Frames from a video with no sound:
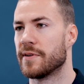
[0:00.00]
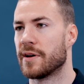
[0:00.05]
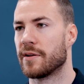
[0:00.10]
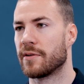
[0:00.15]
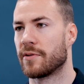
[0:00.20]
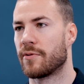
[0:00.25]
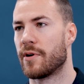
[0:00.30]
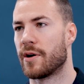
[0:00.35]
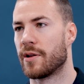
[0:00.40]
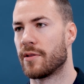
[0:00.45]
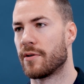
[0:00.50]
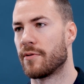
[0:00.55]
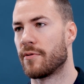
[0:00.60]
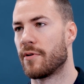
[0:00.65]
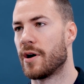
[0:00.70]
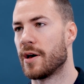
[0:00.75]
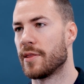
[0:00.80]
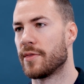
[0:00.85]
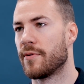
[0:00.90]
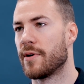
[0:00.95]
done quite a lot
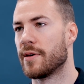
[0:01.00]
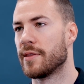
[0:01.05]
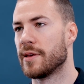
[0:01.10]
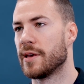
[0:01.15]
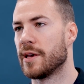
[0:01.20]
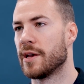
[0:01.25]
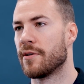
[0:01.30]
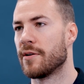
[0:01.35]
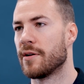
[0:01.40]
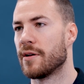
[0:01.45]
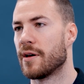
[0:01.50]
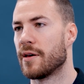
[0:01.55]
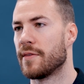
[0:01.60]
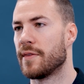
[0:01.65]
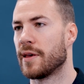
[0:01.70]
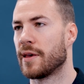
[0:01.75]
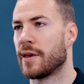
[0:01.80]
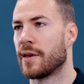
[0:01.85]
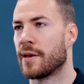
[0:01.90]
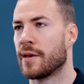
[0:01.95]
right throughout the year, and I
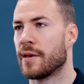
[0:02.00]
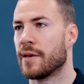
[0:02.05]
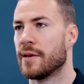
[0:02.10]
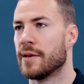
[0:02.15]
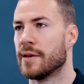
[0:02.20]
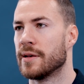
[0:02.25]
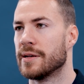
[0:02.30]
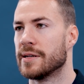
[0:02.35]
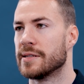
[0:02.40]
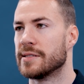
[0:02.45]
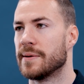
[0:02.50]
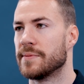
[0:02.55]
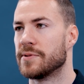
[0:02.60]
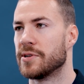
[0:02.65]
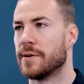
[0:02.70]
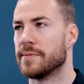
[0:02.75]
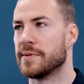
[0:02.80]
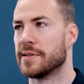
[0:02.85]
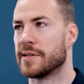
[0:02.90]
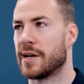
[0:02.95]
think
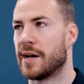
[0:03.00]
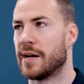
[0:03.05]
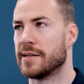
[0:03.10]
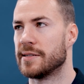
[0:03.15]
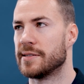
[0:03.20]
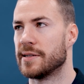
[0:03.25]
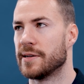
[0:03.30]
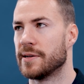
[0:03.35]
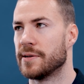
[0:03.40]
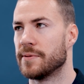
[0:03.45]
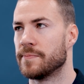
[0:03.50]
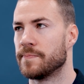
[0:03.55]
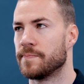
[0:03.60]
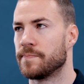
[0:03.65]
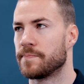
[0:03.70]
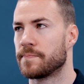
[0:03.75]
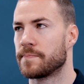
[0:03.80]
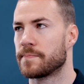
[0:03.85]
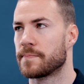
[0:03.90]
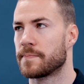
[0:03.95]
sometimes it's hard to
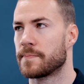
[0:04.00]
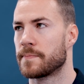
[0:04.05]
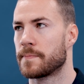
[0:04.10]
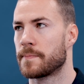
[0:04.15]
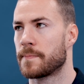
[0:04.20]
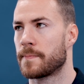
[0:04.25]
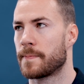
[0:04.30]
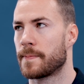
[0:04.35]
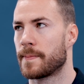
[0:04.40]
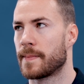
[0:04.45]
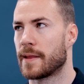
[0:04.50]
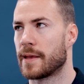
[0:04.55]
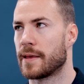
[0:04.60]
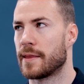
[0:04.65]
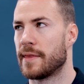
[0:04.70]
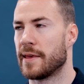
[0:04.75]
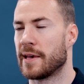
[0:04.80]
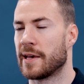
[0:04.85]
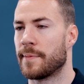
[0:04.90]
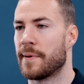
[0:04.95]

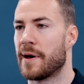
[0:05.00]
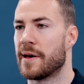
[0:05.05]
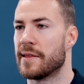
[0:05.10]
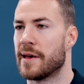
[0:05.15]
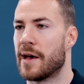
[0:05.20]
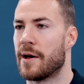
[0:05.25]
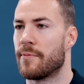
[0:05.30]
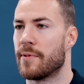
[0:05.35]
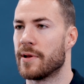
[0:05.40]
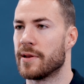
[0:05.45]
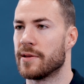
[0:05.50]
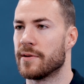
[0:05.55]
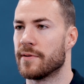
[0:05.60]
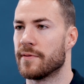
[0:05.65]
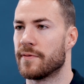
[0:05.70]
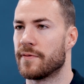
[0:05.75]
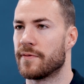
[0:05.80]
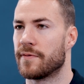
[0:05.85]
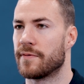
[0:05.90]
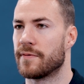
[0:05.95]
think about that when
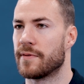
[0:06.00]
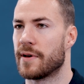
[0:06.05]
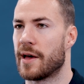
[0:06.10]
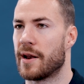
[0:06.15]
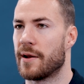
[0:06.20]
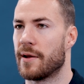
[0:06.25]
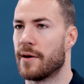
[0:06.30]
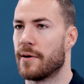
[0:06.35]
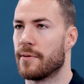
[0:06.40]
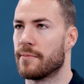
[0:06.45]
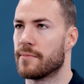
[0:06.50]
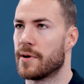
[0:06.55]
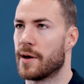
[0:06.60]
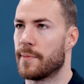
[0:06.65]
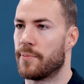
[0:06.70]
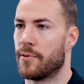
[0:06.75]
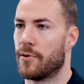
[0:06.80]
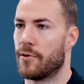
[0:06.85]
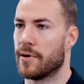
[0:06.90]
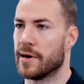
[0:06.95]
you've had a
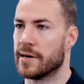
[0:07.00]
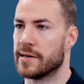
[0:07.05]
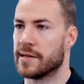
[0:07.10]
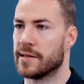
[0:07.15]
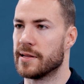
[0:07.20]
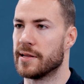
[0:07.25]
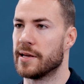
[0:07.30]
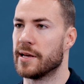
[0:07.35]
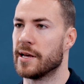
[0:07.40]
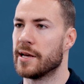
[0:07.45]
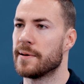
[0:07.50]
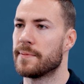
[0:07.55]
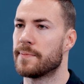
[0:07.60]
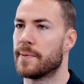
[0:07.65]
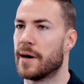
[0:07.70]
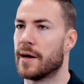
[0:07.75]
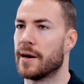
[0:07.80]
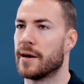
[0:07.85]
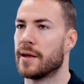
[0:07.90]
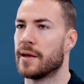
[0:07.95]
poor end to the year.
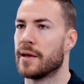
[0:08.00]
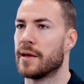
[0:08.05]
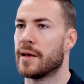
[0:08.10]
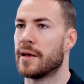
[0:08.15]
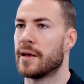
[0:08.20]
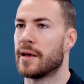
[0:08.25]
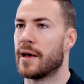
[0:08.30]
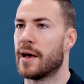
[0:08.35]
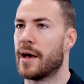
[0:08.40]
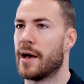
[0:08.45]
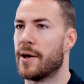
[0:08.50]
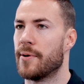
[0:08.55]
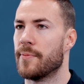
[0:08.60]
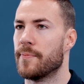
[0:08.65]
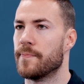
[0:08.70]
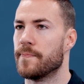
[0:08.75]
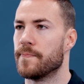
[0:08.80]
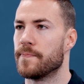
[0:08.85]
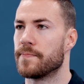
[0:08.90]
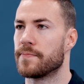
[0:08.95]
But
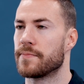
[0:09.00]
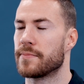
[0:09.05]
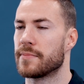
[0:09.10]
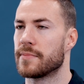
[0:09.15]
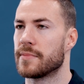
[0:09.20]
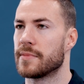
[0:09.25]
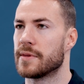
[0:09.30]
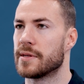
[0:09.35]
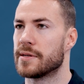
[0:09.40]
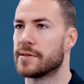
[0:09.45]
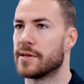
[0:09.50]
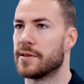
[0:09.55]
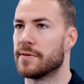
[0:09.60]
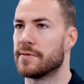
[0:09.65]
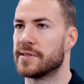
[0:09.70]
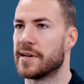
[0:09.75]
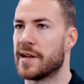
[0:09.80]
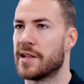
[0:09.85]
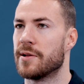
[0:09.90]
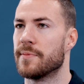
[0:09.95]
so there
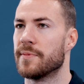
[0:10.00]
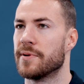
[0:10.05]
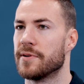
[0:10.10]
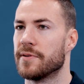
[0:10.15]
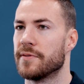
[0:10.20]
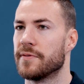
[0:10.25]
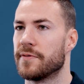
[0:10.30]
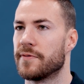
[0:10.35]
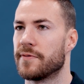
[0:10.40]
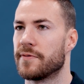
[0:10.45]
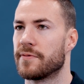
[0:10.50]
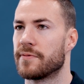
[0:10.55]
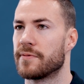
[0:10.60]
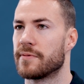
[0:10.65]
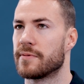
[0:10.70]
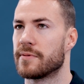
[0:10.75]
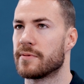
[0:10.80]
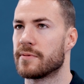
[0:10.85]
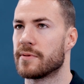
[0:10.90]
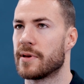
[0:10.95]
was an element of
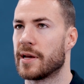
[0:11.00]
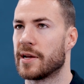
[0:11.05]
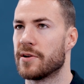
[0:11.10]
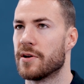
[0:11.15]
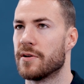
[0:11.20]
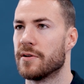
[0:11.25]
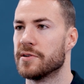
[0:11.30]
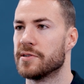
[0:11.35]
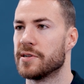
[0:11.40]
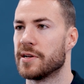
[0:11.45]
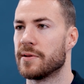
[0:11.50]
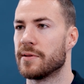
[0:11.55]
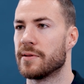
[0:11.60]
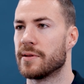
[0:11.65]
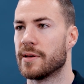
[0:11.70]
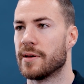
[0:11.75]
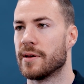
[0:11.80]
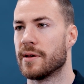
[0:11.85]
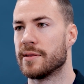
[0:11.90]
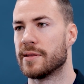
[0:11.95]
acknowledging
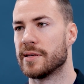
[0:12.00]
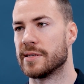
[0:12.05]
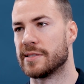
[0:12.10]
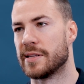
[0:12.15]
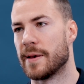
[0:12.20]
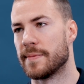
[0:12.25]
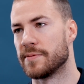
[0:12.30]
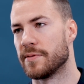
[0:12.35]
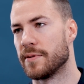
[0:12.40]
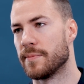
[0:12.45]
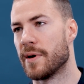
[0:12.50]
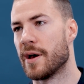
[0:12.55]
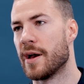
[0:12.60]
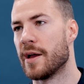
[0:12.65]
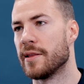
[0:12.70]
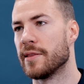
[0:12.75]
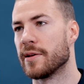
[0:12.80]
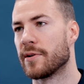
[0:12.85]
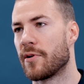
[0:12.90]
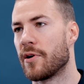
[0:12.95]
the steps we'd made
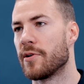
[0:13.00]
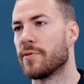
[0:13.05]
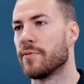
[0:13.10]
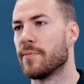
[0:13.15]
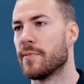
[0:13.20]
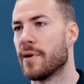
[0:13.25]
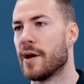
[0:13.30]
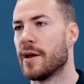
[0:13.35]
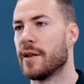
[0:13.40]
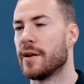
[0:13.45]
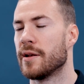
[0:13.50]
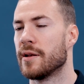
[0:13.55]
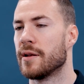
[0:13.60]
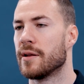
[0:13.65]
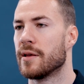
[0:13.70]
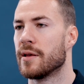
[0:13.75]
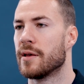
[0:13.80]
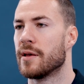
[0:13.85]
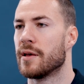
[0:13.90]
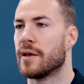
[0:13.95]
and the growth we'd made, and
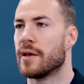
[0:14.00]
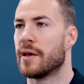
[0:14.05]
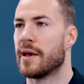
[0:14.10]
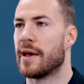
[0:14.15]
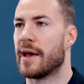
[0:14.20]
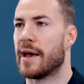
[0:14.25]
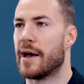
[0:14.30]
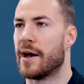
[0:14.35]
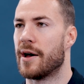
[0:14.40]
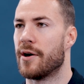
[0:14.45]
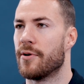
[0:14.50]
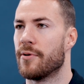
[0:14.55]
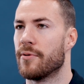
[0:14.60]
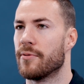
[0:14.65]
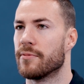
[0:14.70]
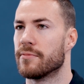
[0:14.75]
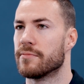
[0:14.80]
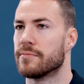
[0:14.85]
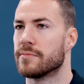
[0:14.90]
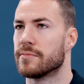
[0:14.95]

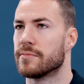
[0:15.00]
how